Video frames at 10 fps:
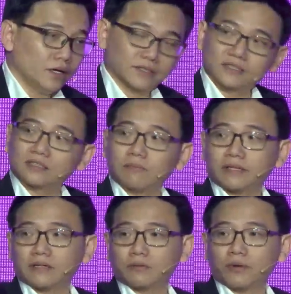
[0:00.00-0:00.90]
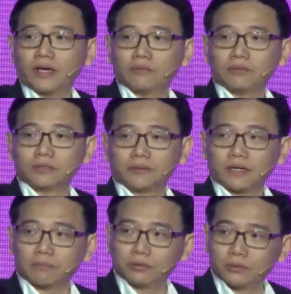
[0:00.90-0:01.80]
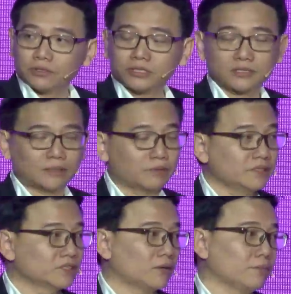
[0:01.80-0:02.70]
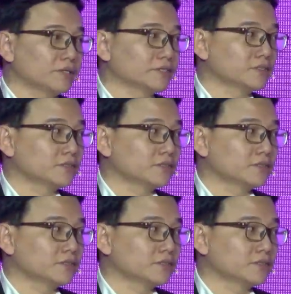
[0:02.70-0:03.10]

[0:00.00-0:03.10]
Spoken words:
systematic way in which you can approach some of these topics.